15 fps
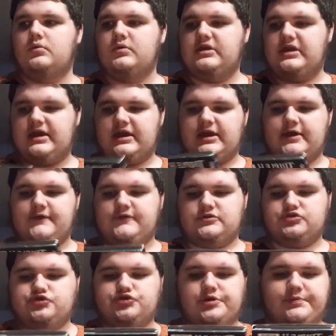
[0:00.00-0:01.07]
We
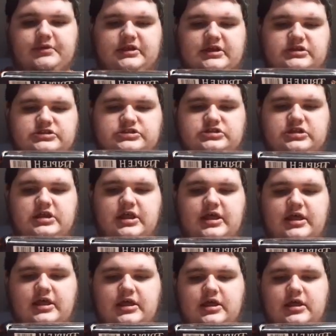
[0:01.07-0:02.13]
have Triple H,
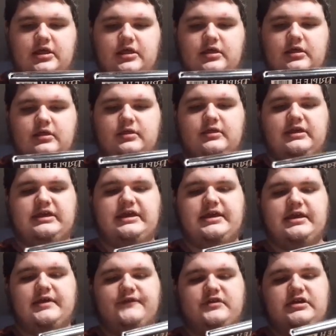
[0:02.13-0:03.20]
the
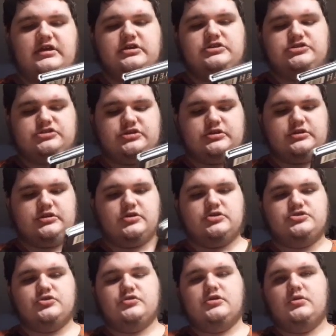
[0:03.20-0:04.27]
King of Kings. There
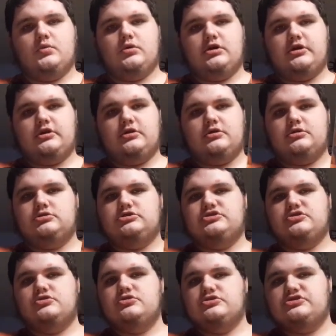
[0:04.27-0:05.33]
is only one.
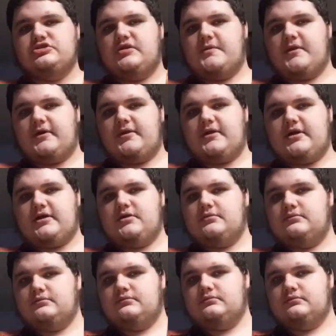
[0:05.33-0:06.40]
So you see him like that.